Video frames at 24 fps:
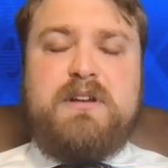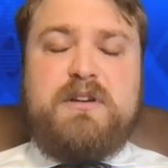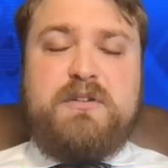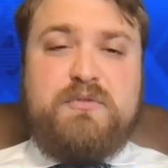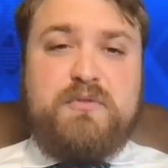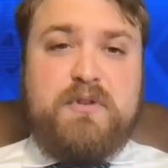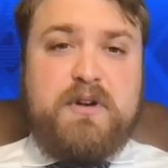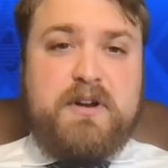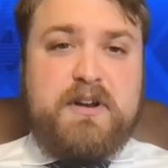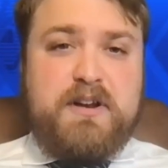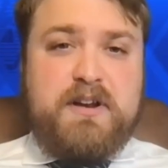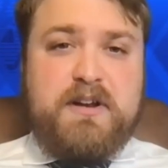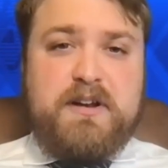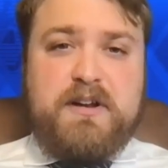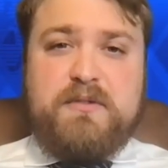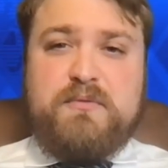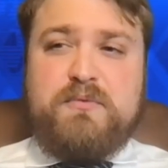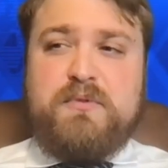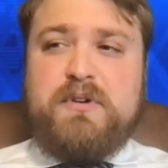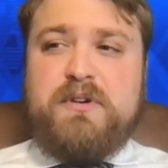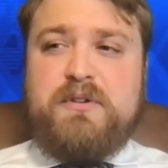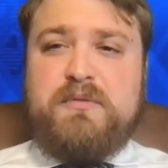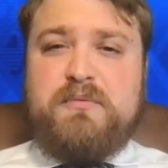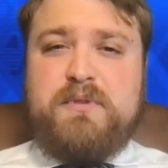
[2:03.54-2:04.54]
Now, granted, I
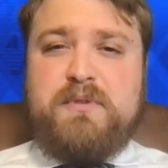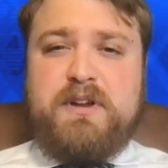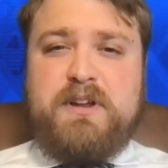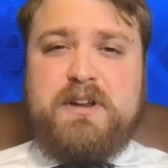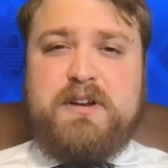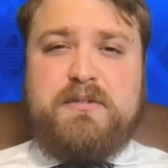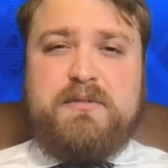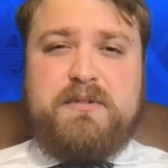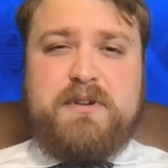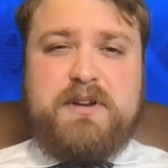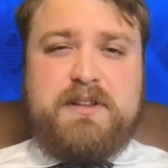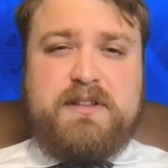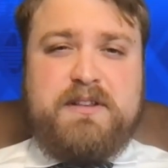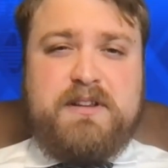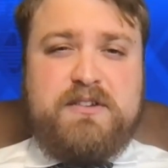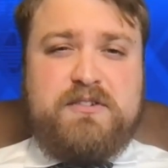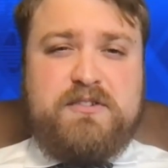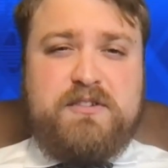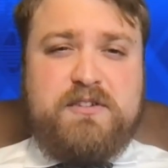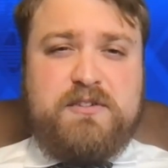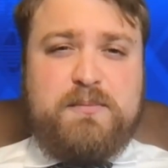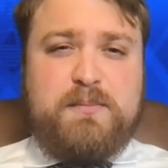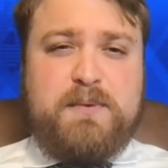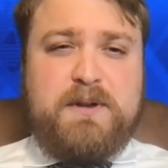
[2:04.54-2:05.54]
want to reiterate that
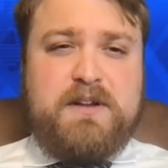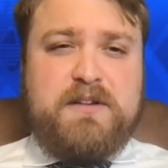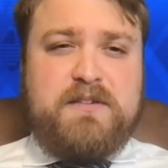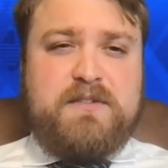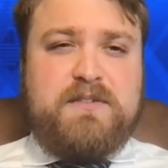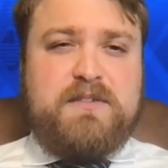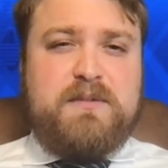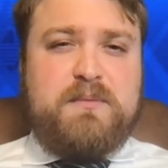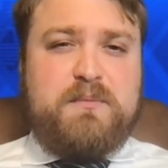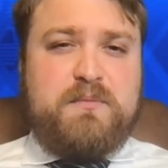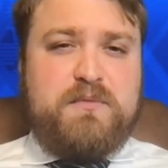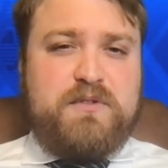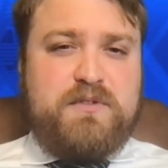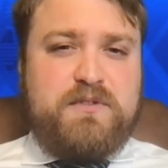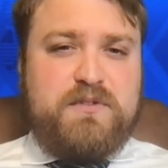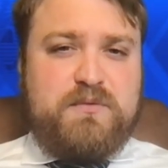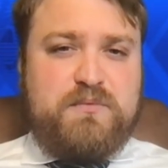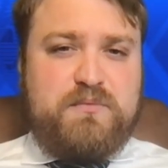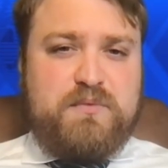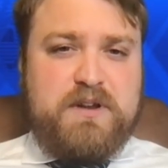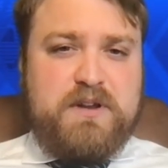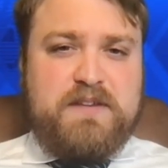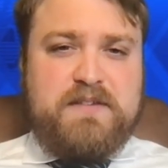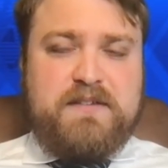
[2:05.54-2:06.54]
just because someone's
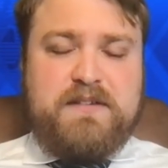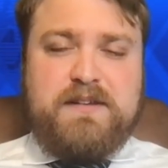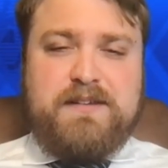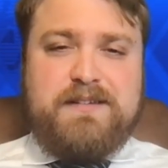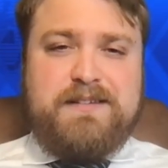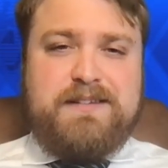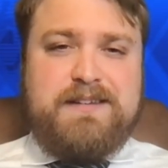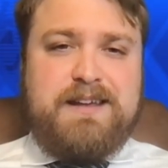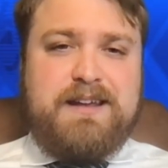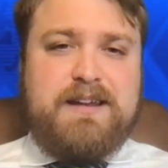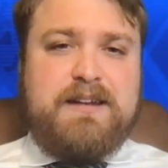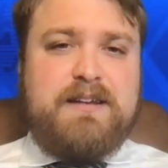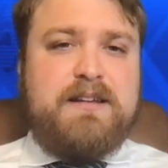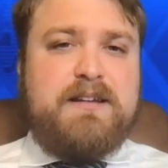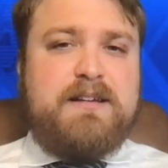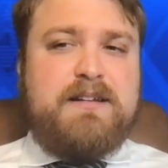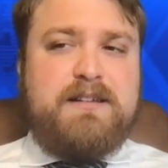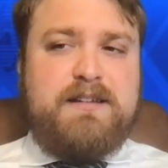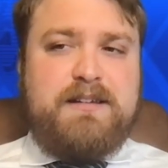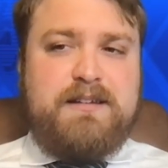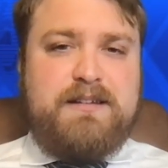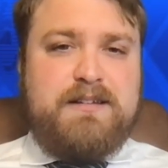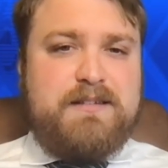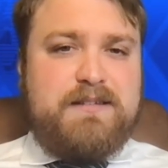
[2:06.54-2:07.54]
arrested
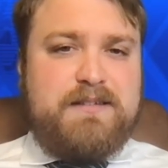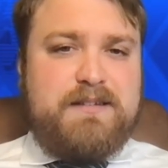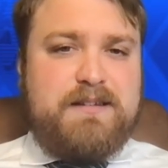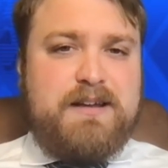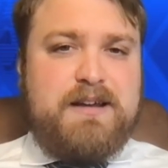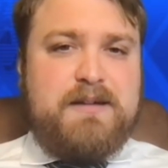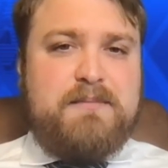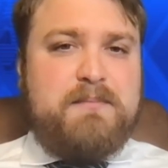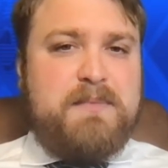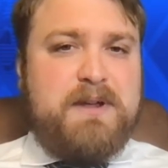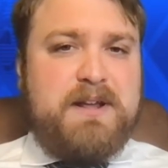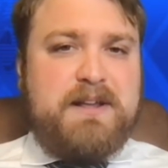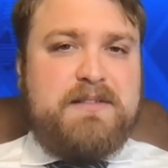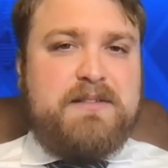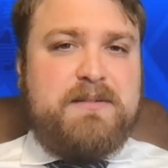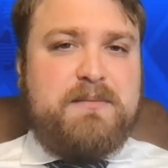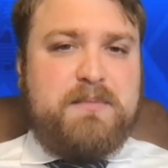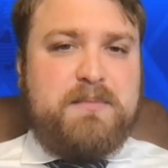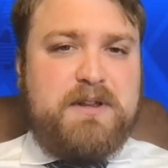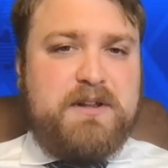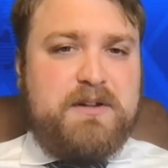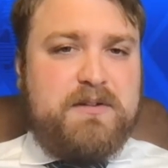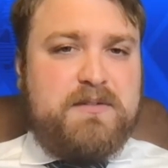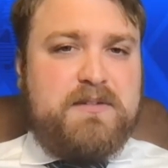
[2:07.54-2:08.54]
technically does not make them
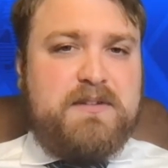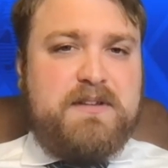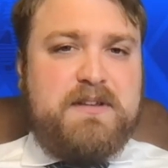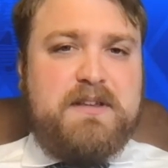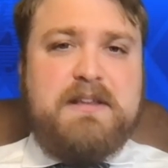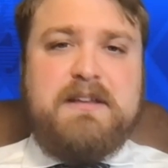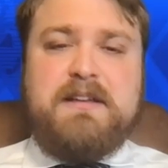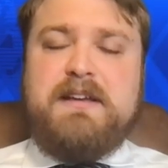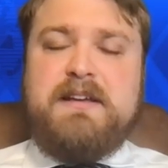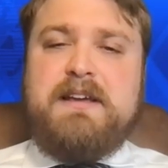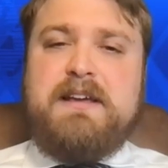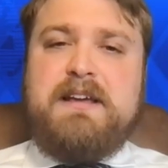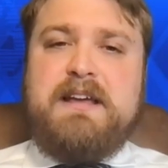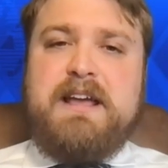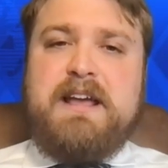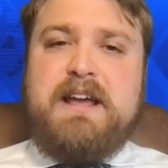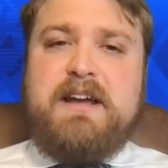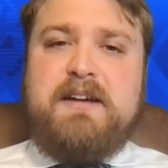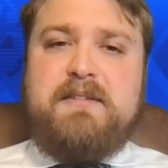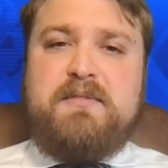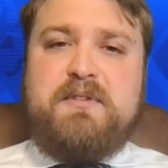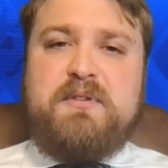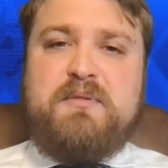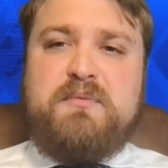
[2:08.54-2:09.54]
guilty.
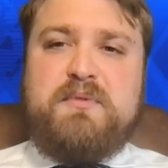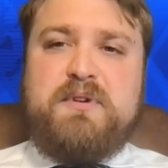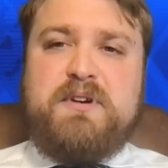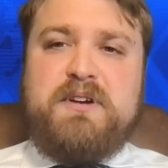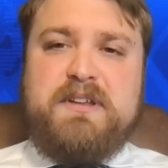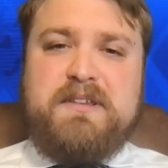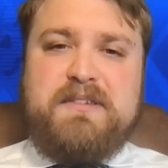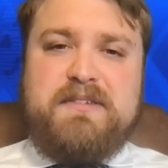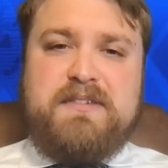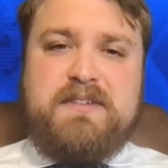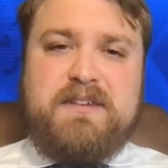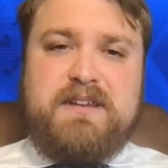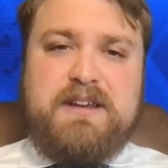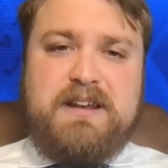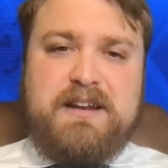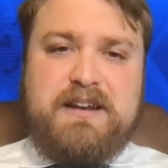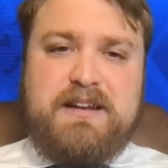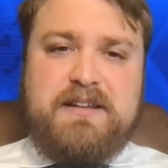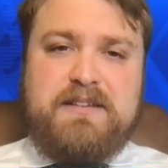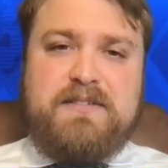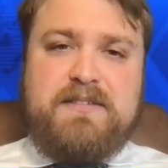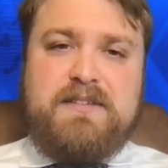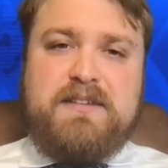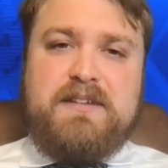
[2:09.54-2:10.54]
Everyone is
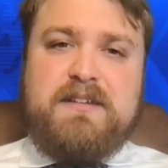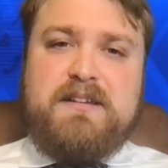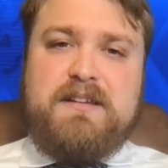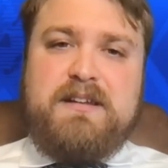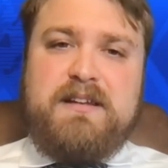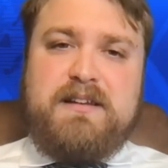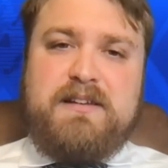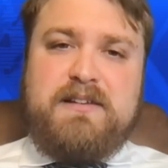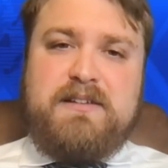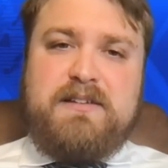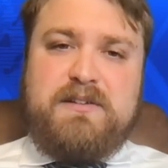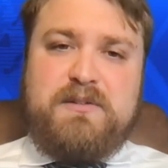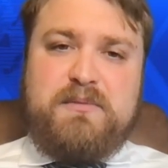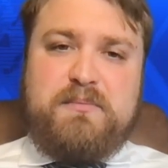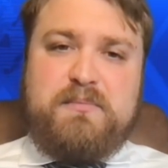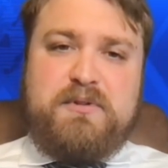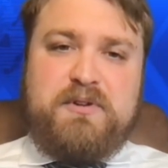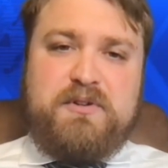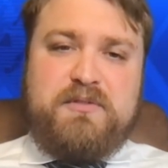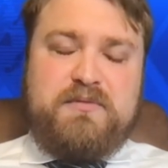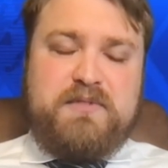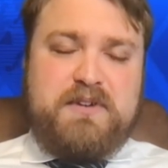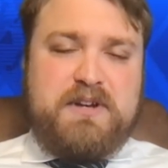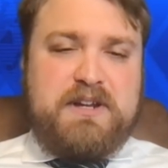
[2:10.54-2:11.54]
innocent until
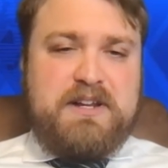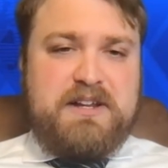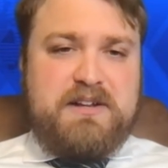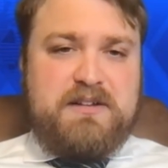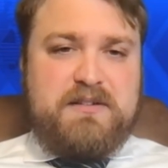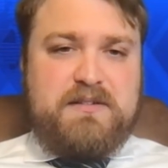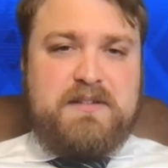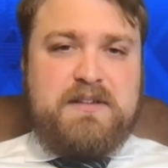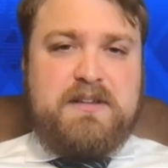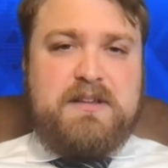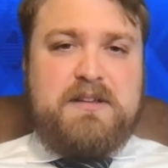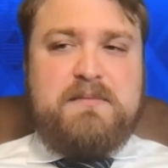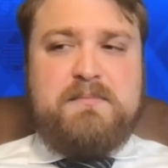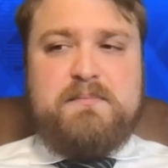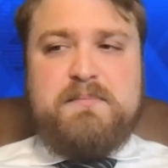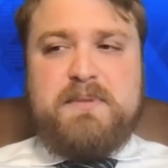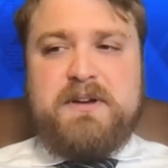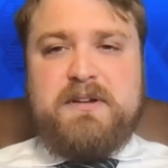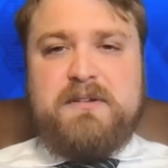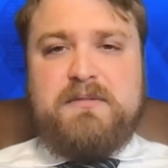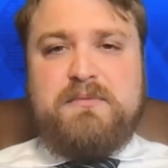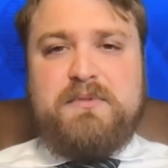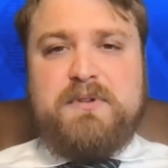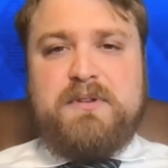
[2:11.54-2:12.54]
proven guilty,
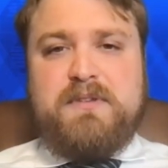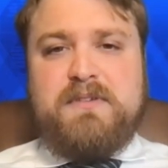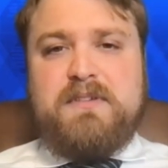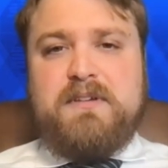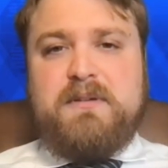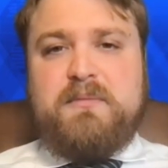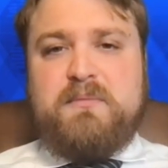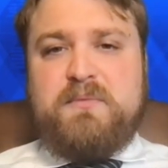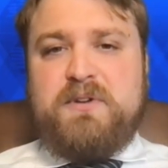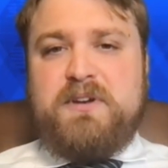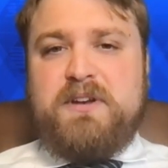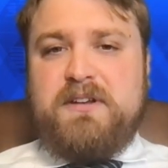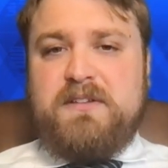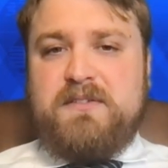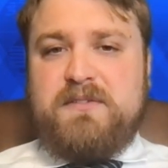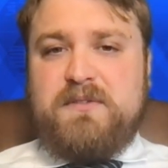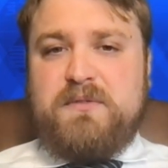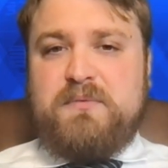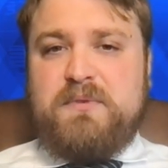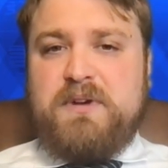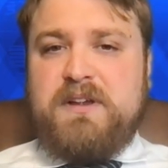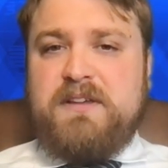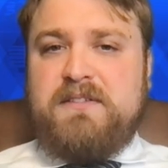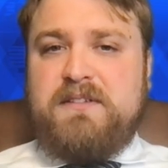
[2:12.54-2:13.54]
but when someone is
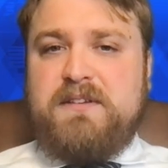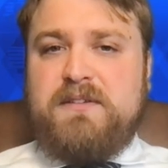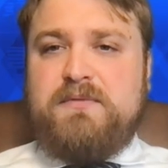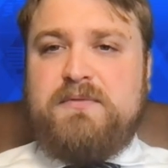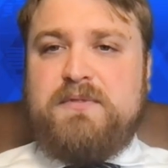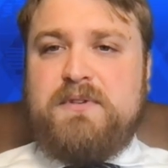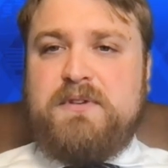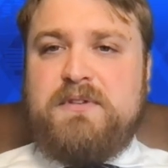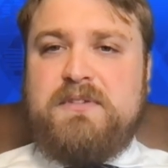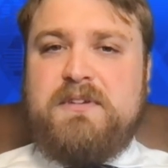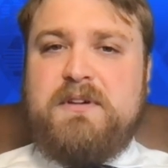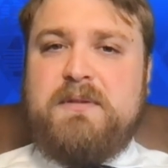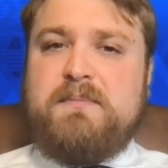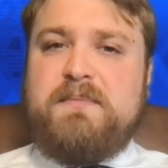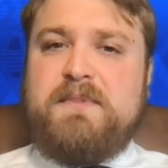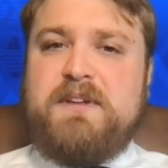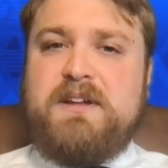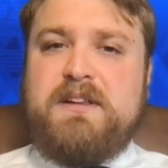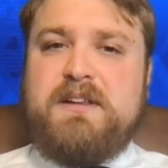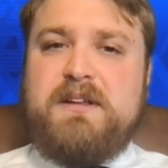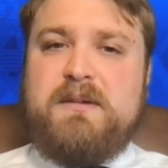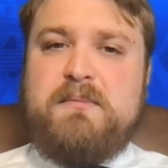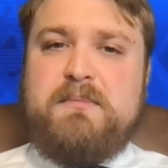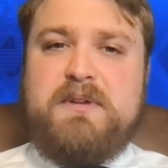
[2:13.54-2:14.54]
arrested for
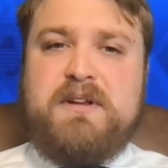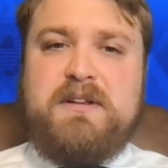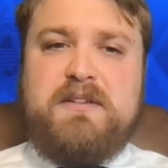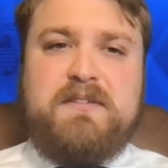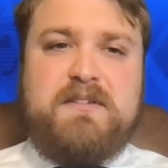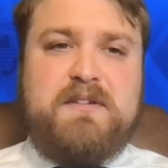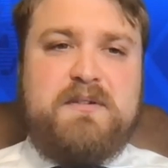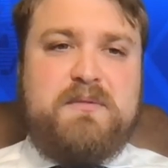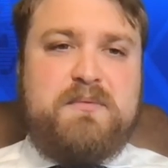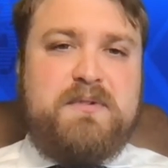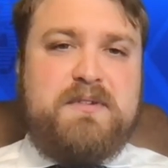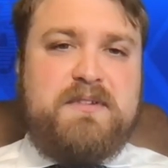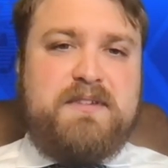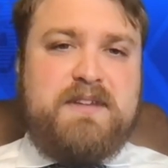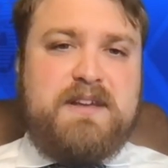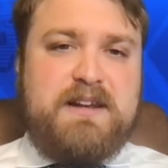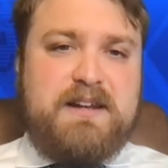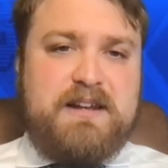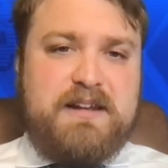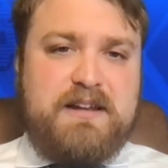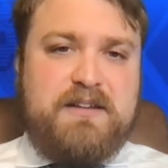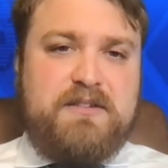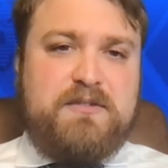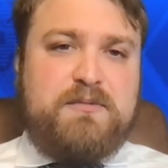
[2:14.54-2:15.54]
something, that means there was
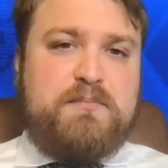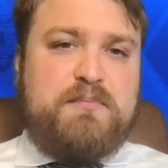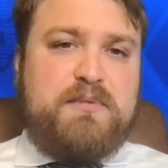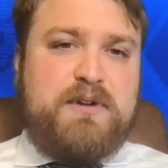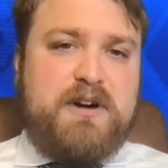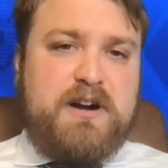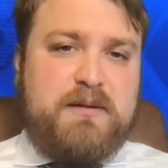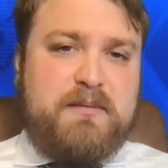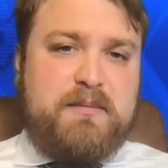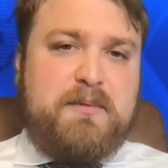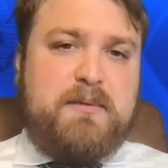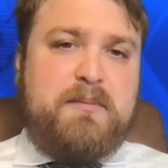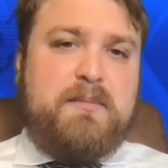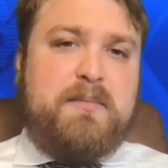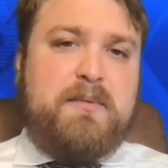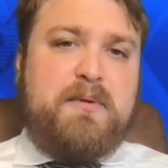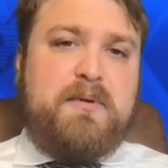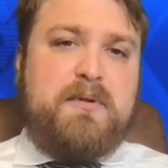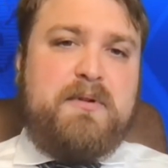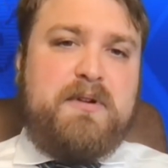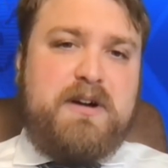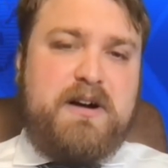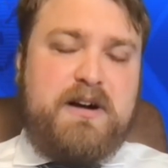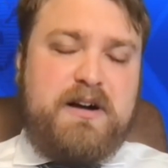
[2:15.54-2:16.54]
at least
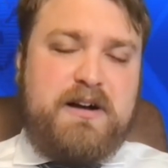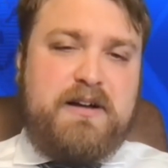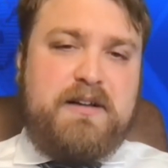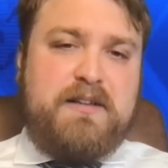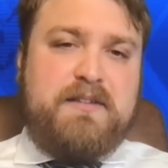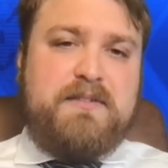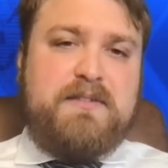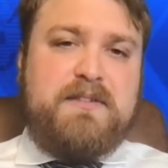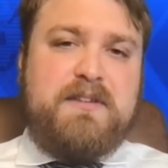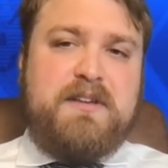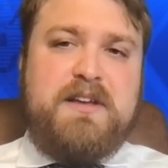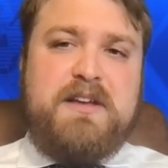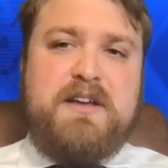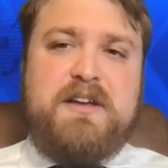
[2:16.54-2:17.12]
probable cause